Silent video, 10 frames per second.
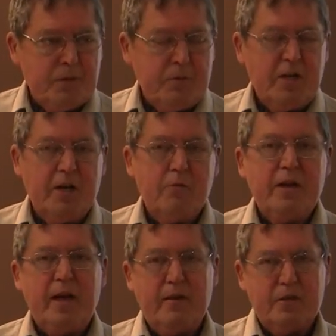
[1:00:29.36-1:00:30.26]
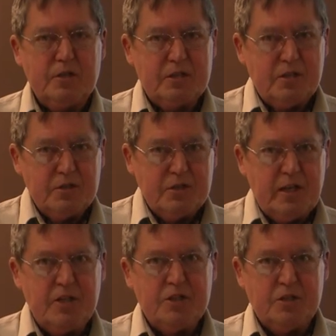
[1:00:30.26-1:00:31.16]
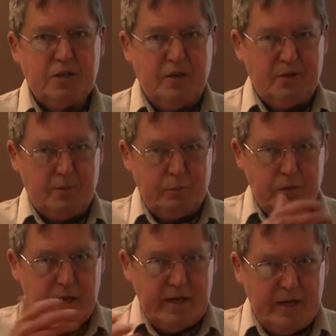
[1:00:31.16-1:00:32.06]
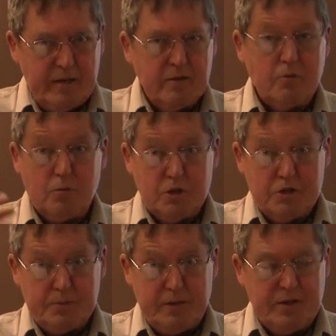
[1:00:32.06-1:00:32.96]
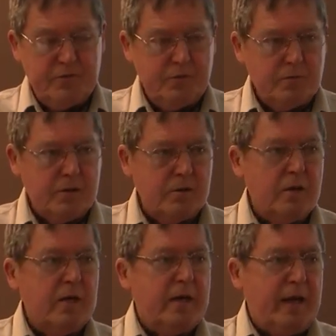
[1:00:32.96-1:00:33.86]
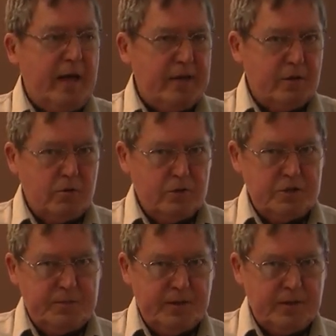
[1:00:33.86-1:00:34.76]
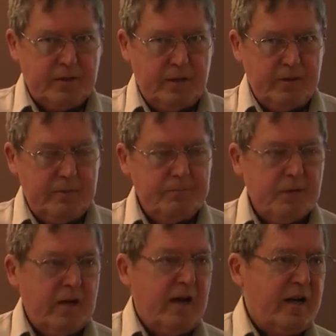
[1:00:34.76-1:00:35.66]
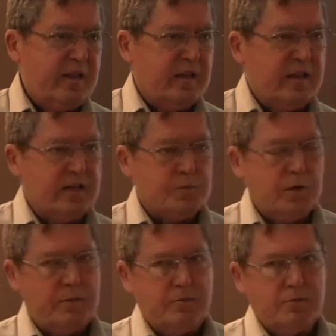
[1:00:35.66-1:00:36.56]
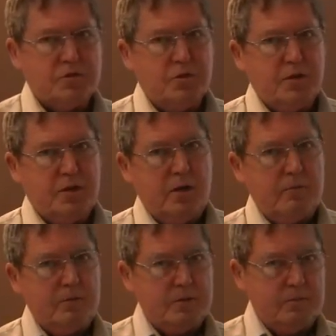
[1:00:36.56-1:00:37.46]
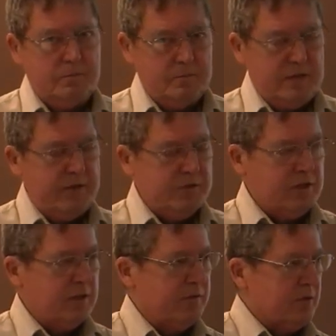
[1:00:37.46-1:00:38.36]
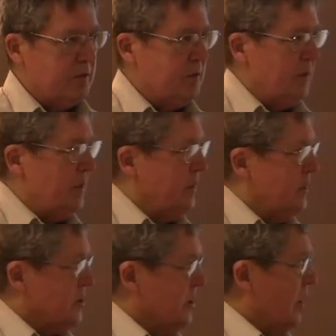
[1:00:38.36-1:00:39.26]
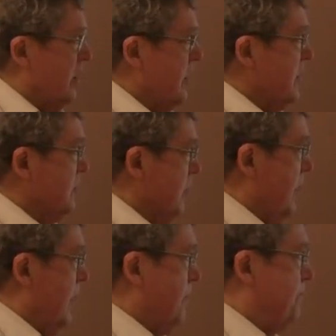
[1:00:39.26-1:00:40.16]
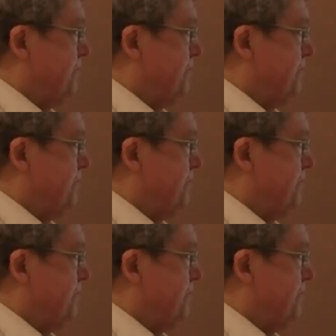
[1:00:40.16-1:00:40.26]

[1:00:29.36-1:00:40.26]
But here we have an association of the playing, the worshiping, if you will, and the Holy Spirit coming. I think that's probably what was going on when David delivered Saul as well.